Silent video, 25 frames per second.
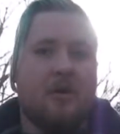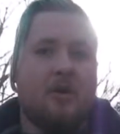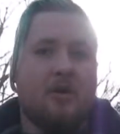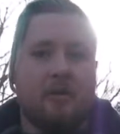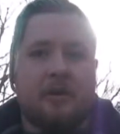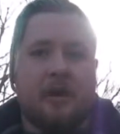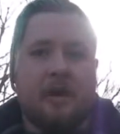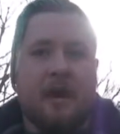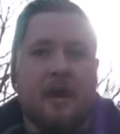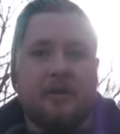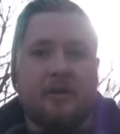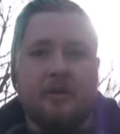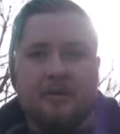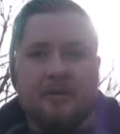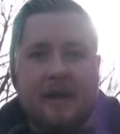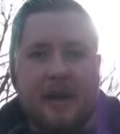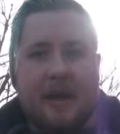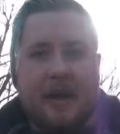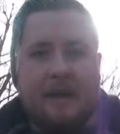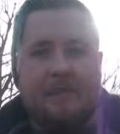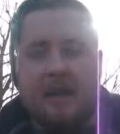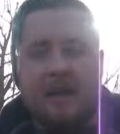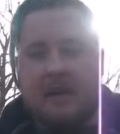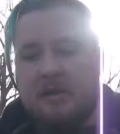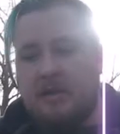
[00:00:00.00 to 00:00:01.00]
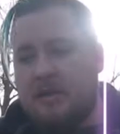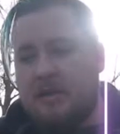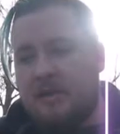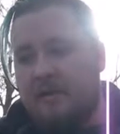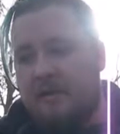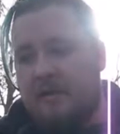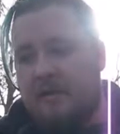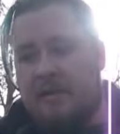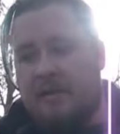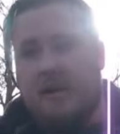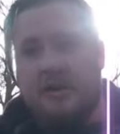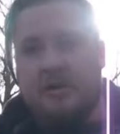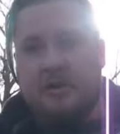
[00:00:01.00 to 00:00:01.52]
when I go camping and stuff
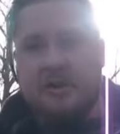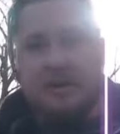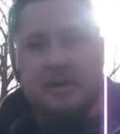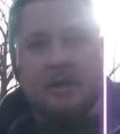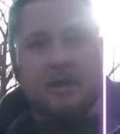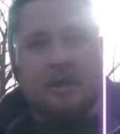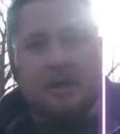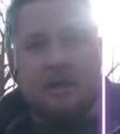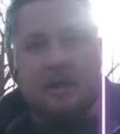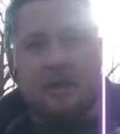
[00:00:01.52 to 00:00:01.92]
like that, just to cut